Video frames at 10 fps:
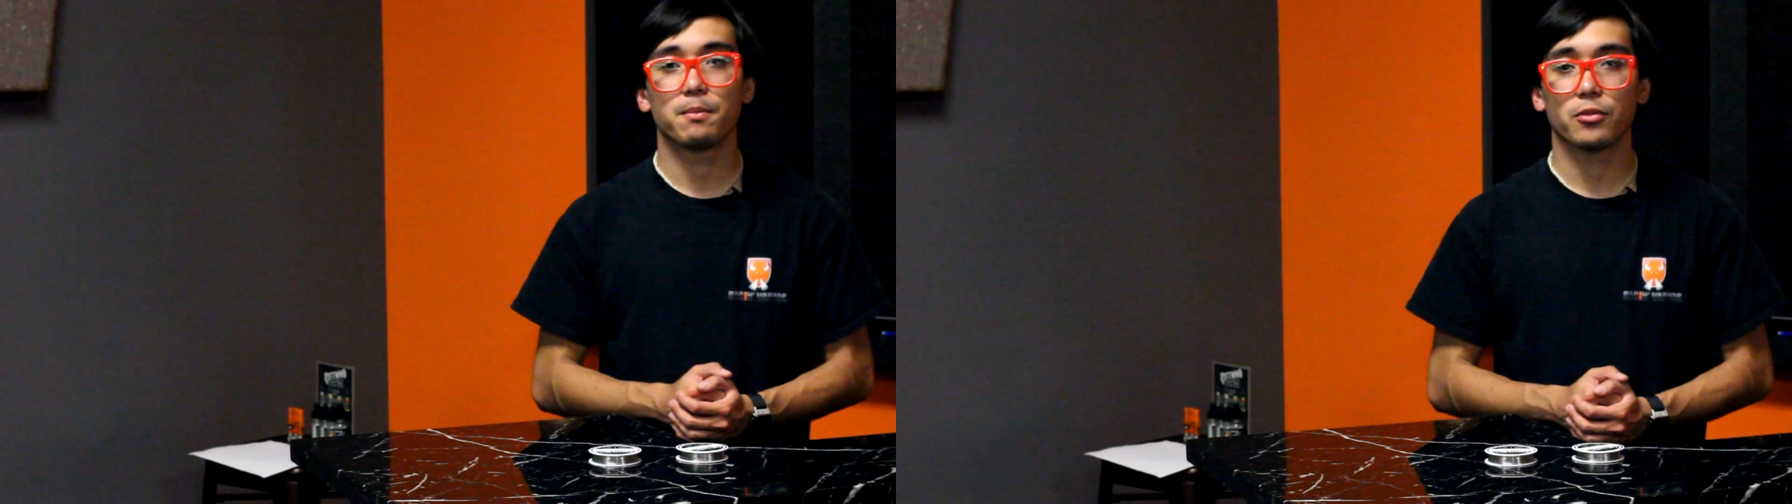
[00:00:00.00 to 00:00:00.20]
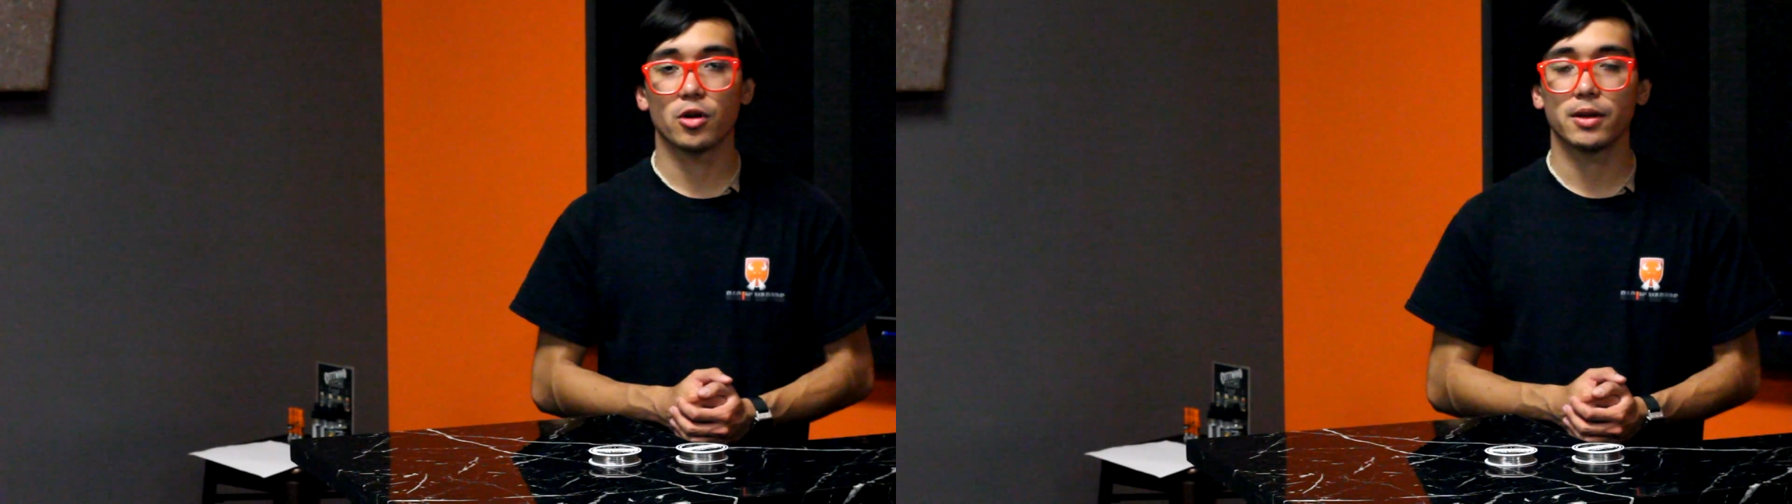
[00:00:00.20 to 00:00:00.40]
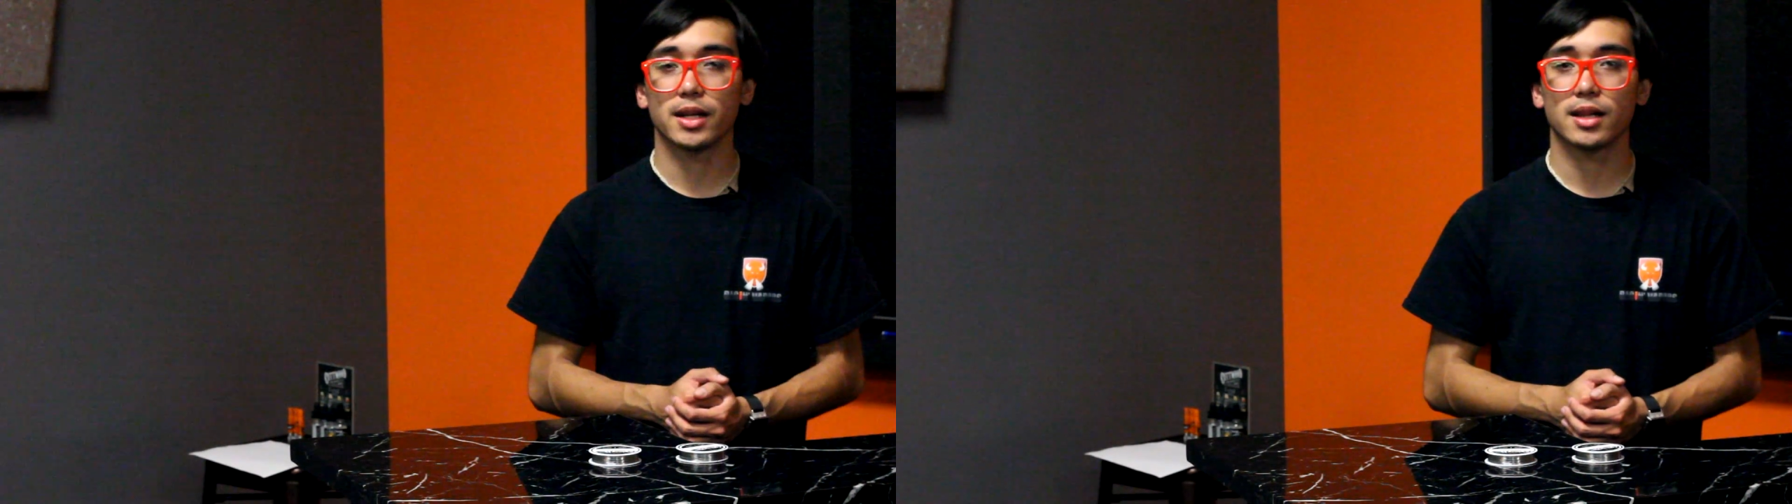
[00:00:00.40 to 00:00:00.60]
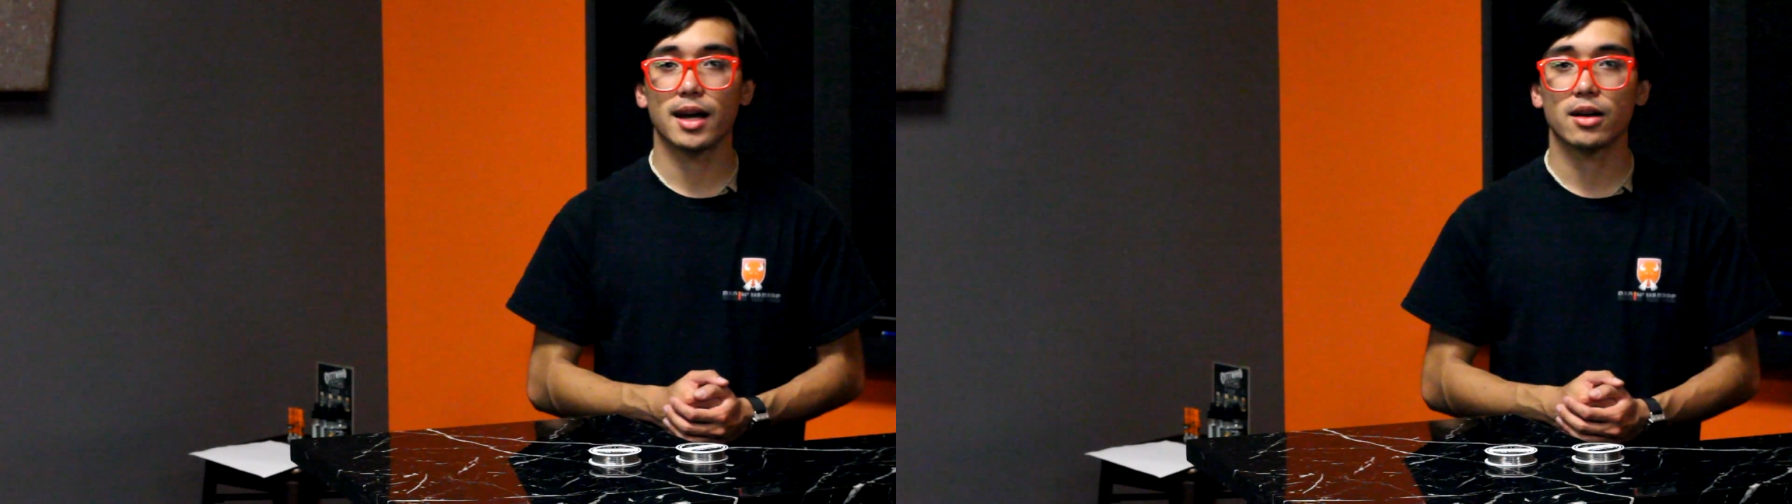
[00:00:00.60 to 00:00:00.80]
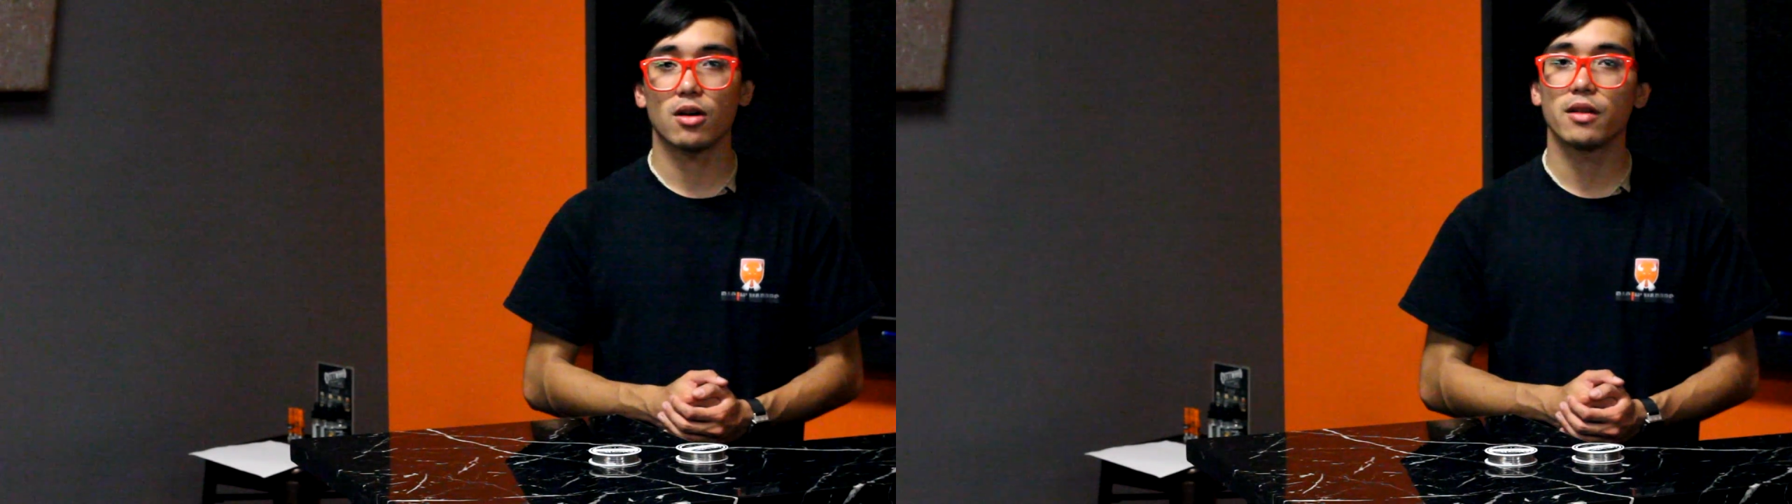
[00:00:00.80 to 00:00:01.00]
propylene
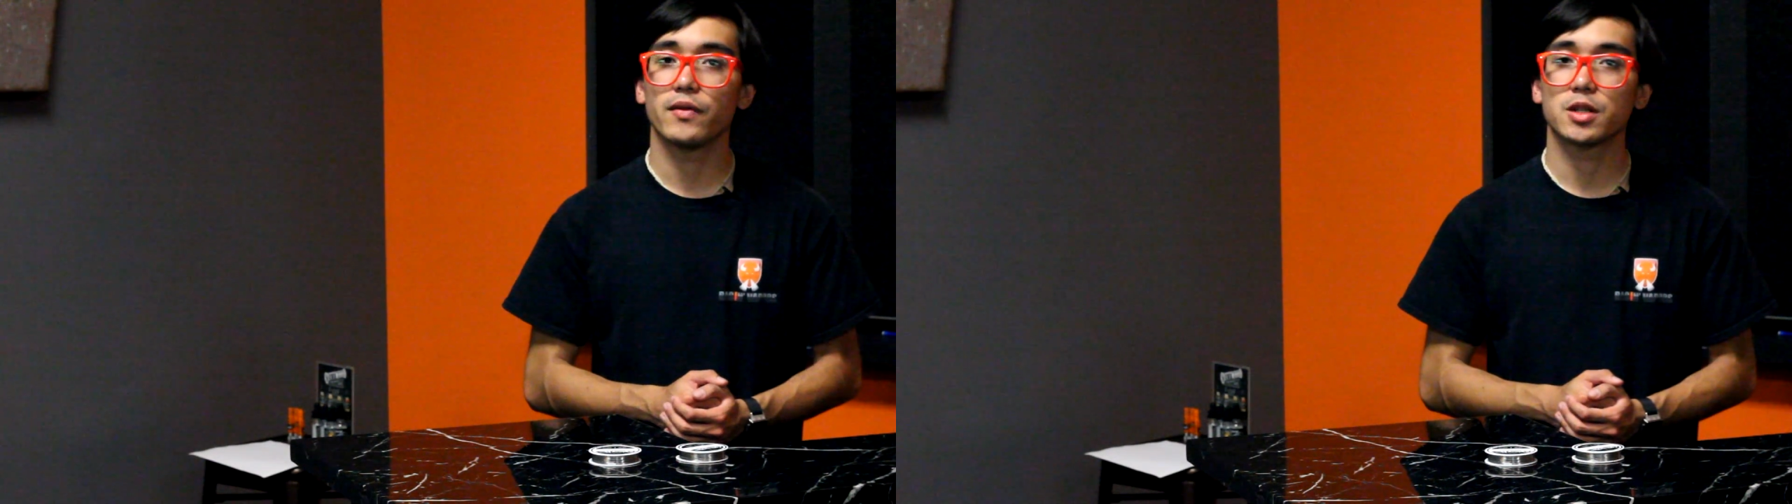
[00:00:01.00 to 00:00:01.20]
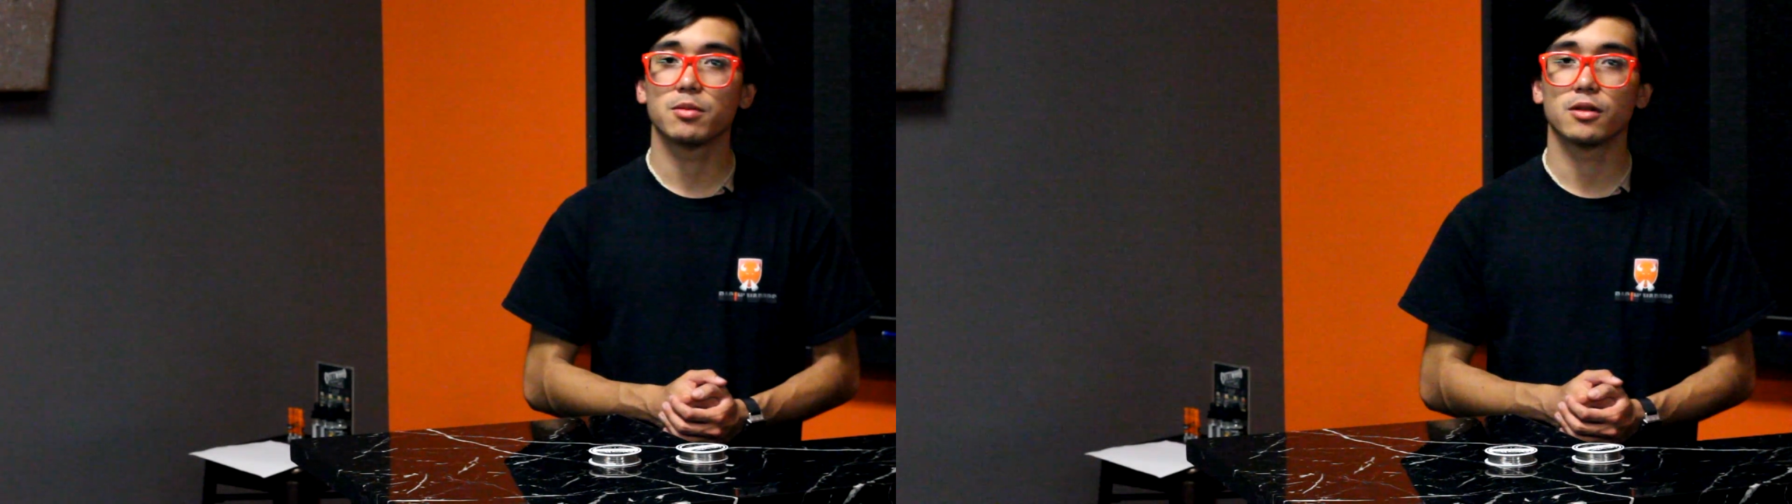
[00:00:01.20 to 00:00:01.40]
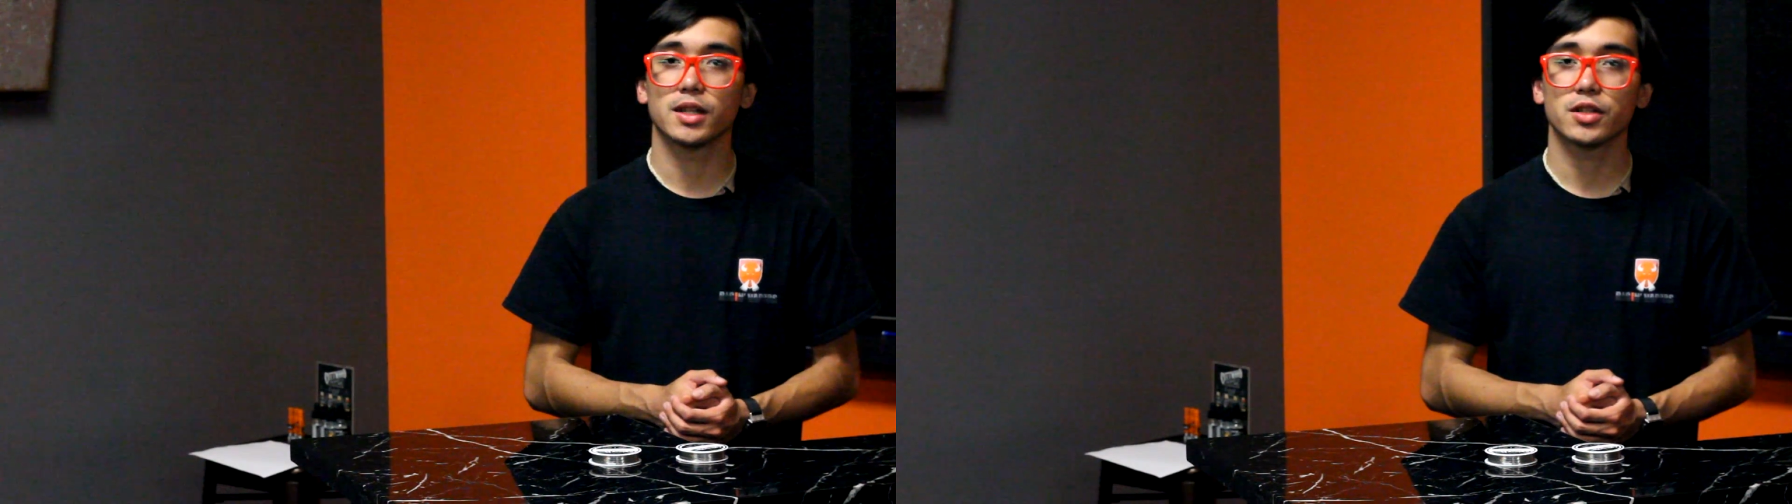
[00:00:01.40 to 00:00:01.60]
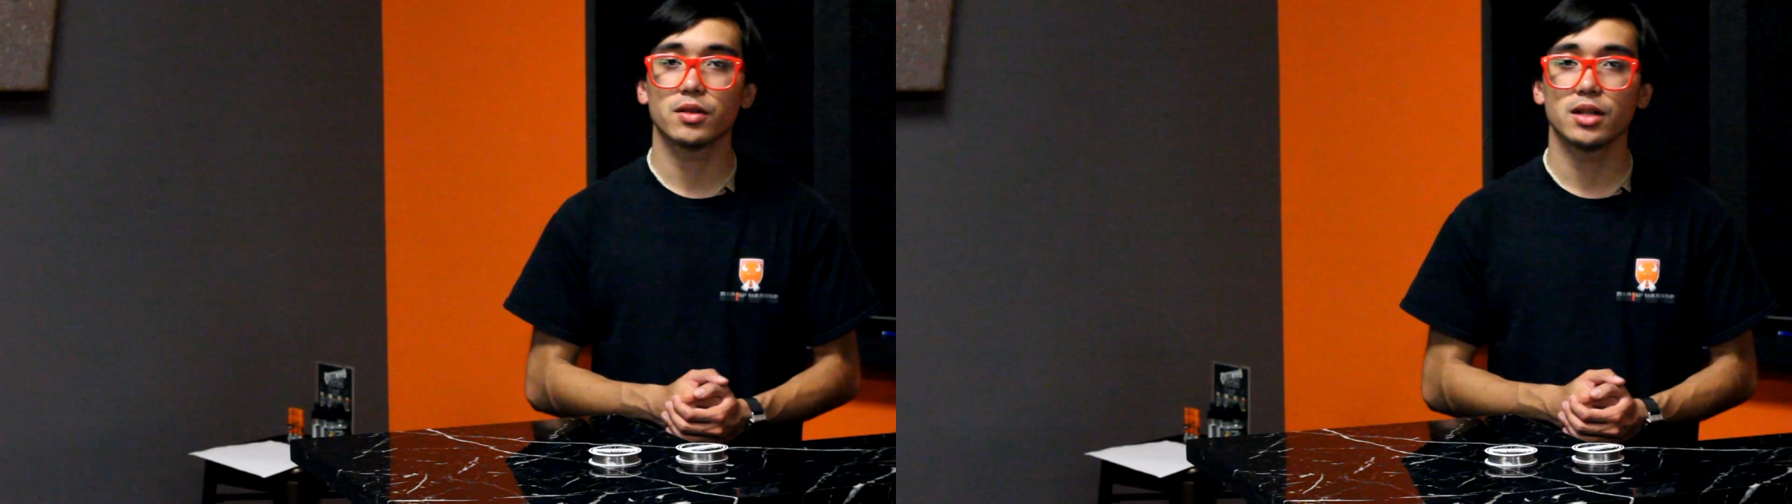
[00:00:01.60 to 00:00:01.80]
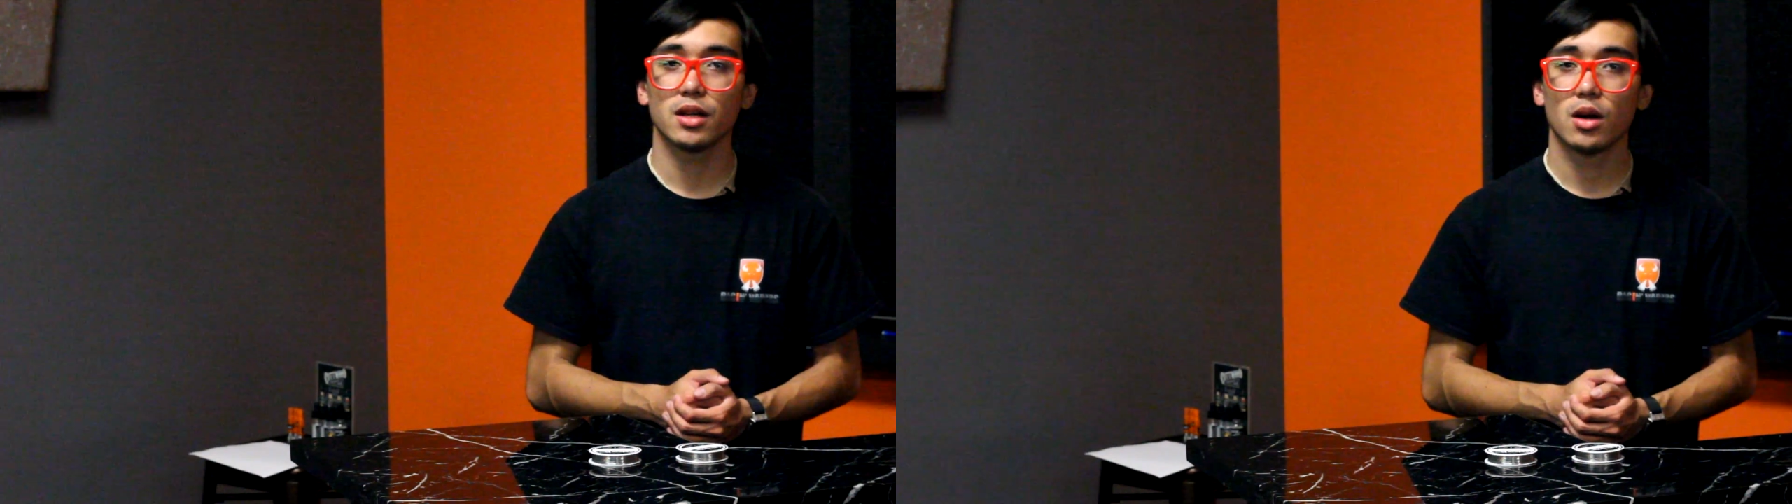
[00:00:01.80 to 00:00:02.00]
glycol and vegetable glycerin,